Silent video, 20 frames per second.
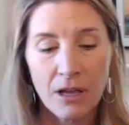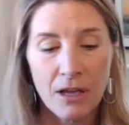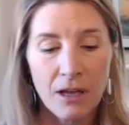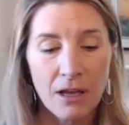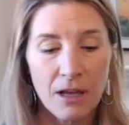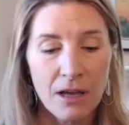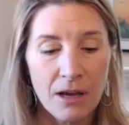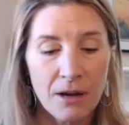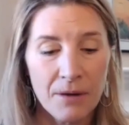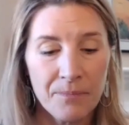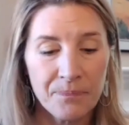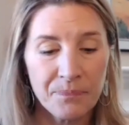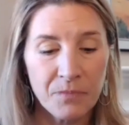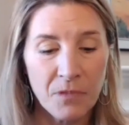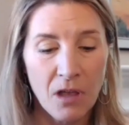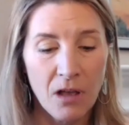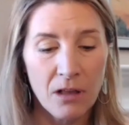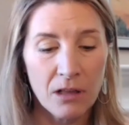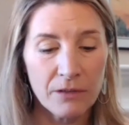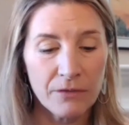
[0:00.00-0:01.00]

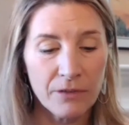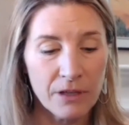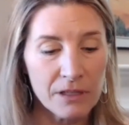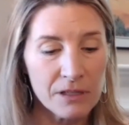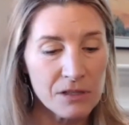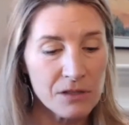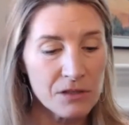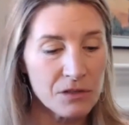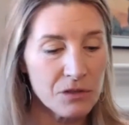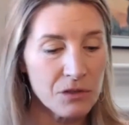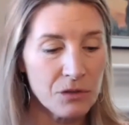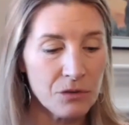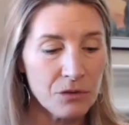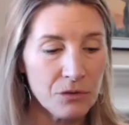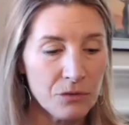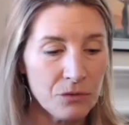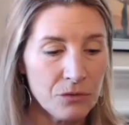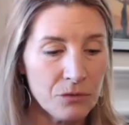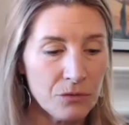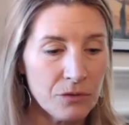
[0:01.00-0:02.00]
all of us
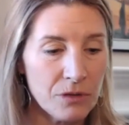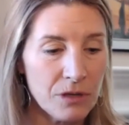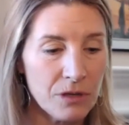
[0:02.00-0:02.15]
to